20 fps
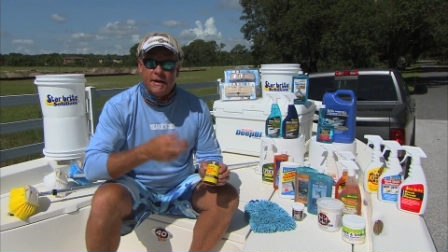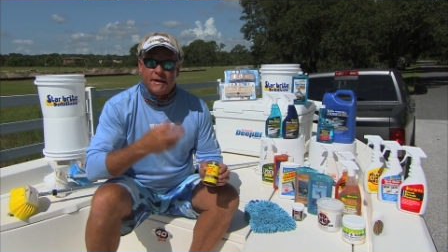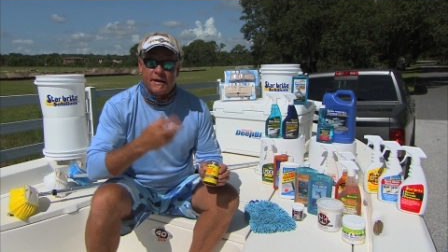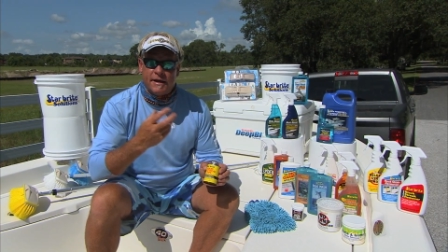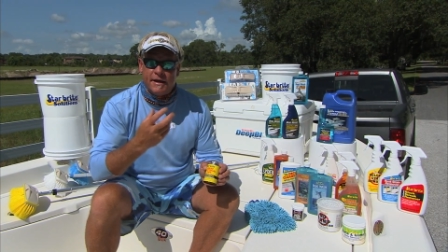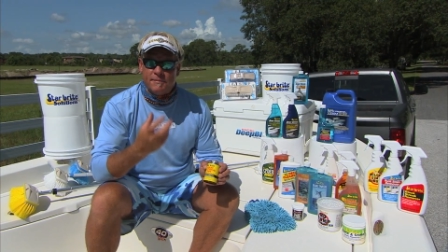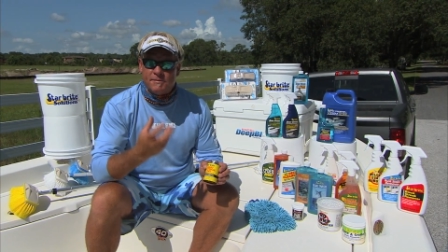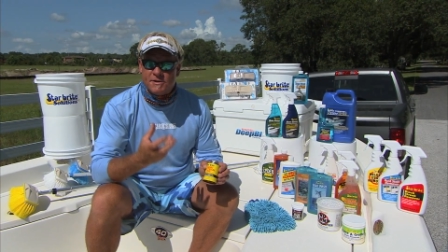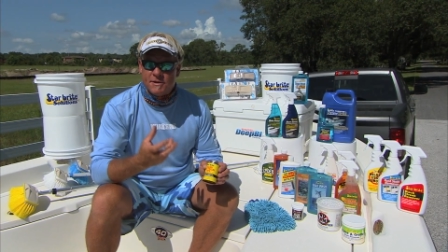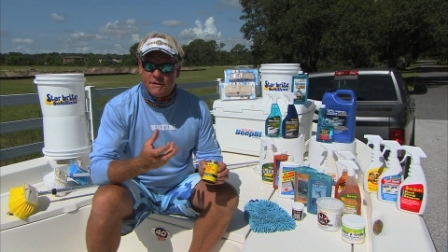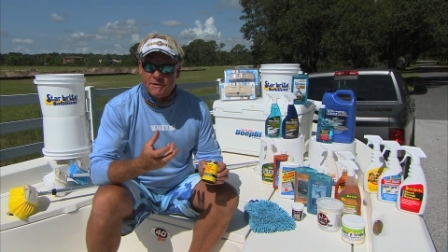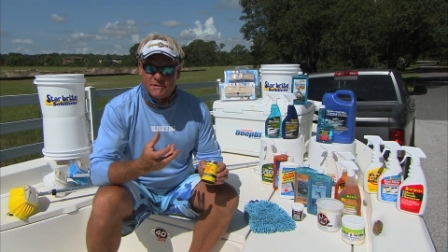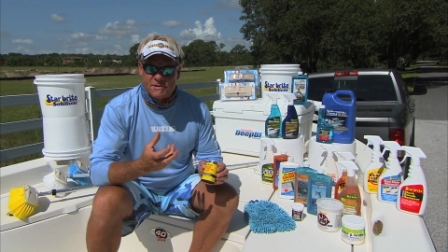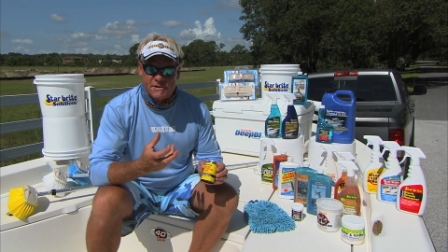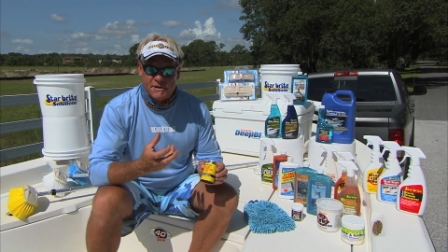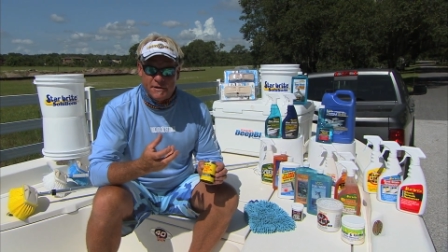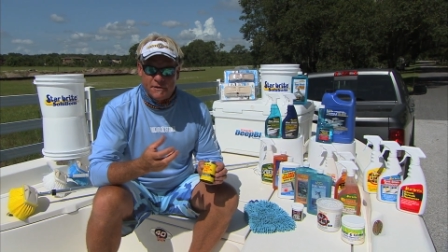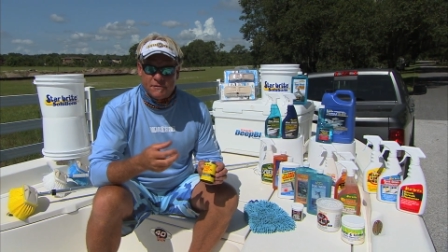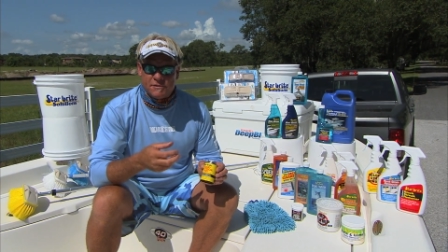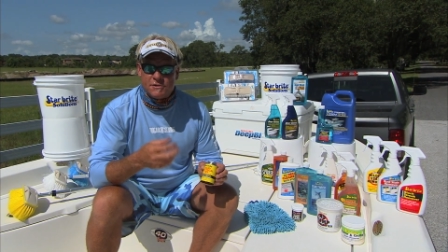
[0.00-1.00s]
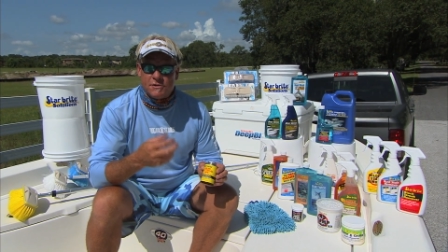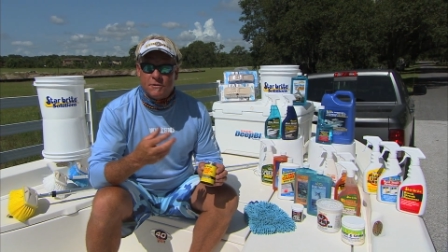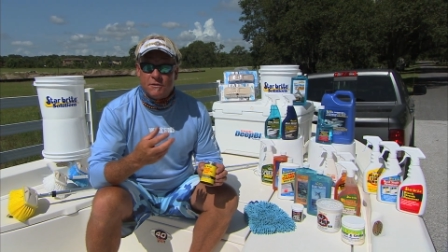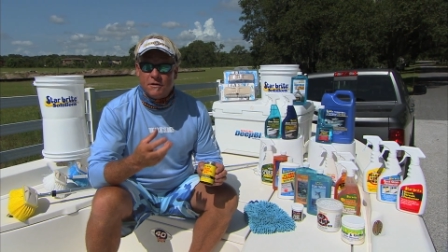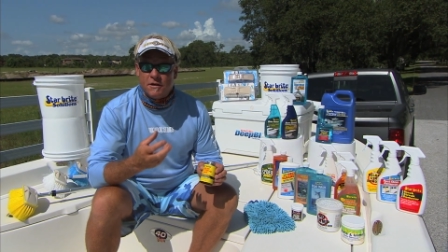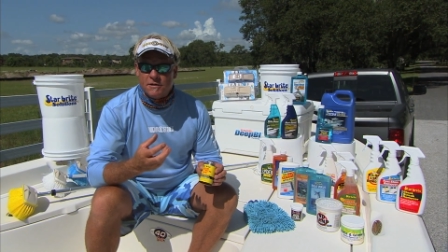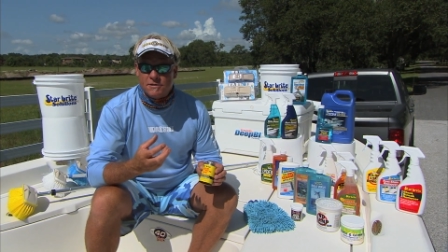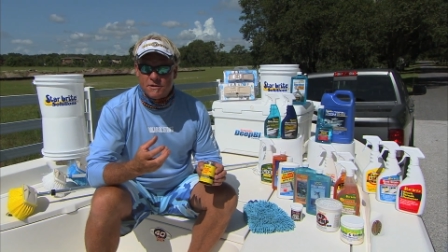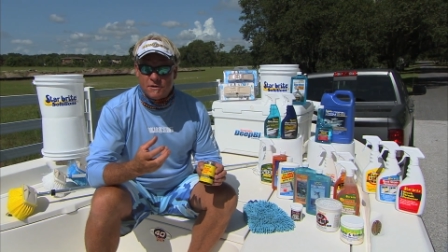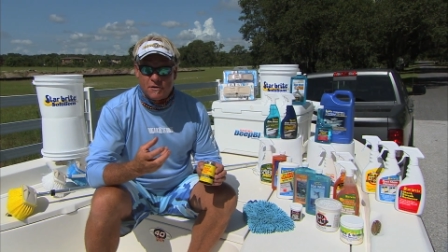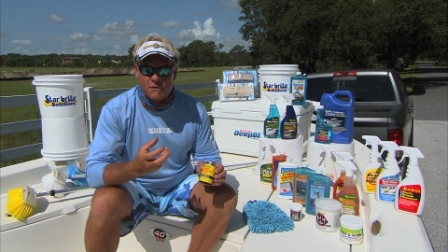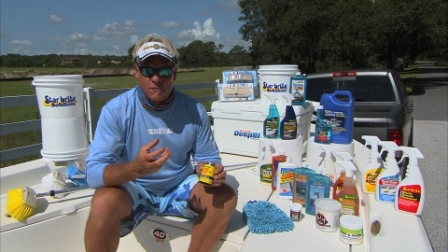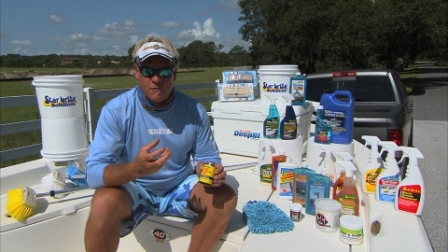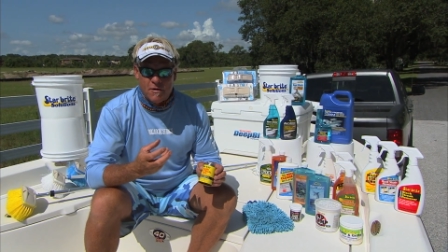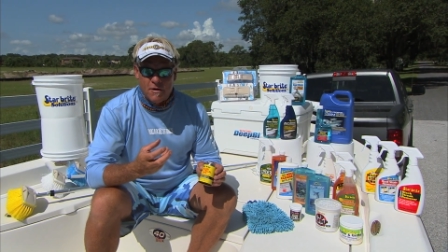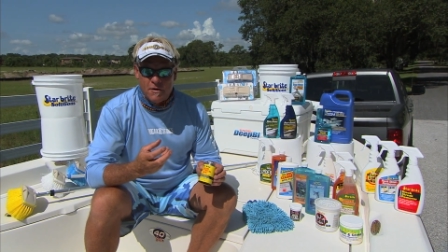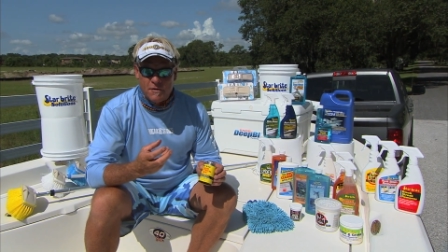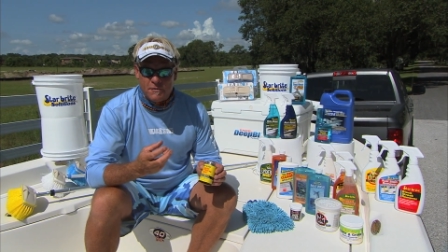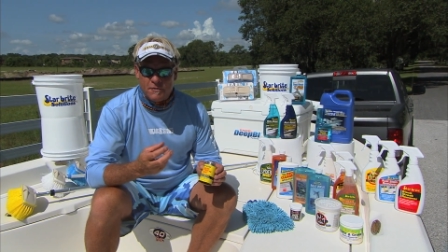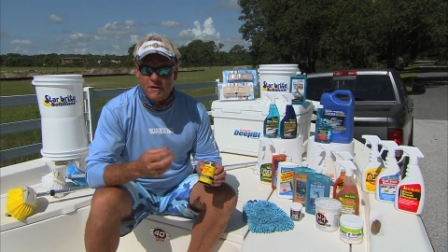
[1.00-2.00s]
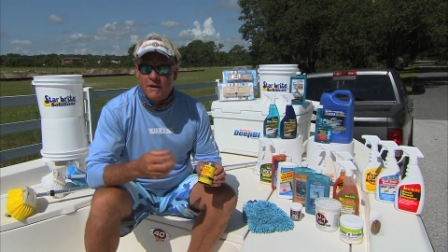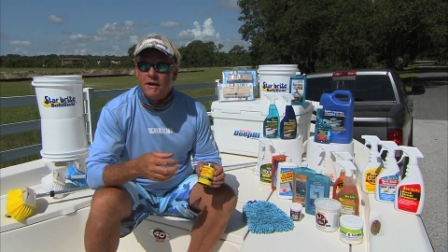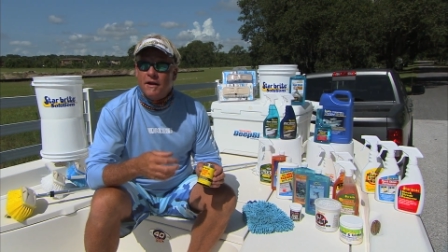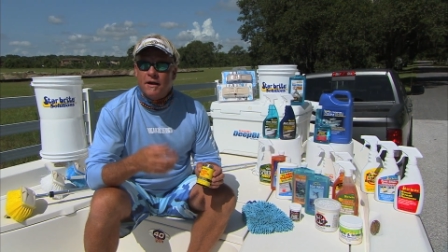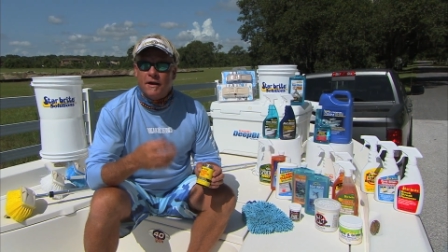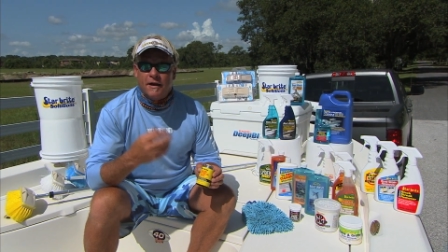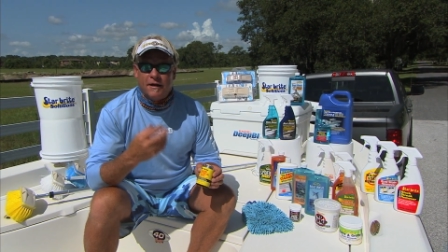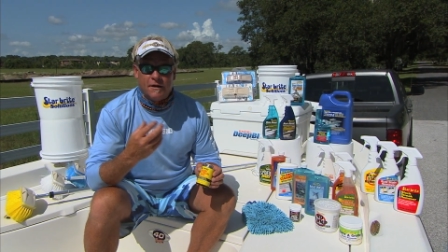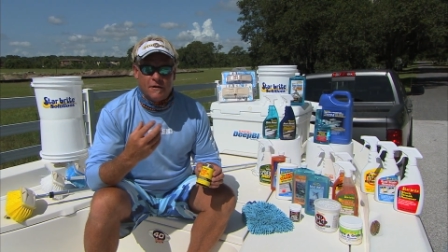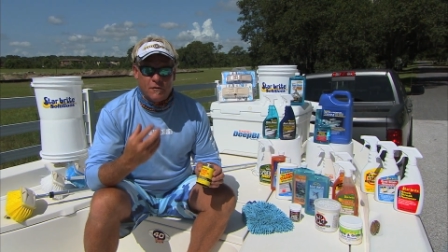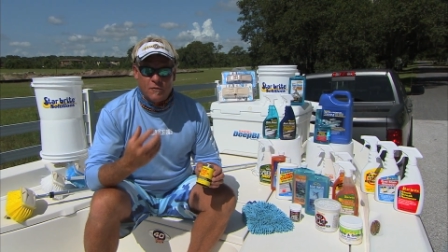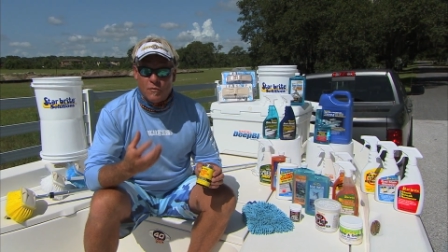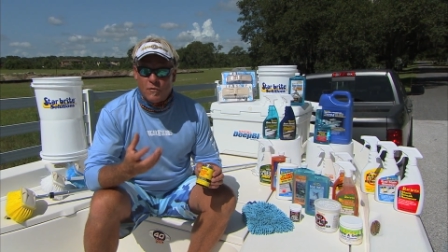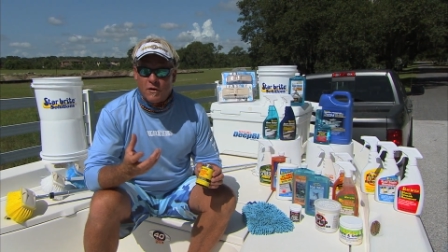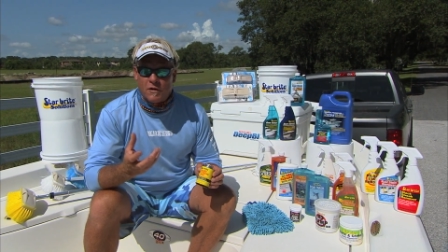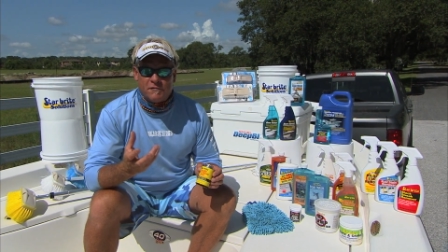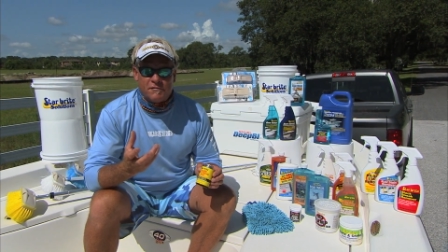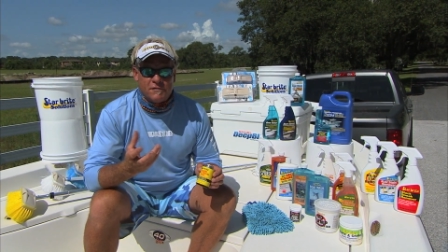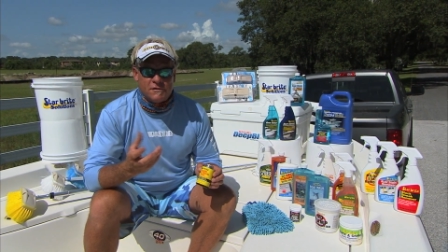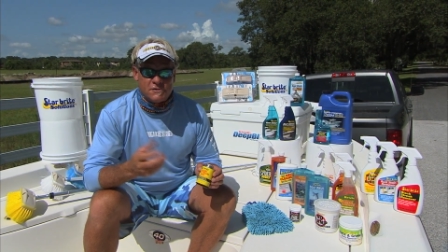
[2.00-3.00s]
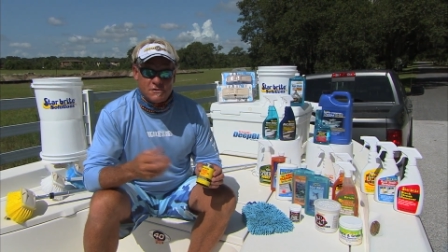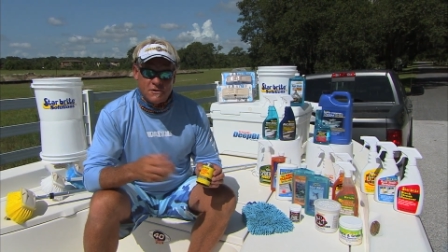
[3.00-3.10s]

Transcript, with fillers: Keeps it in sealed so it doesn't corrode, and it'll work for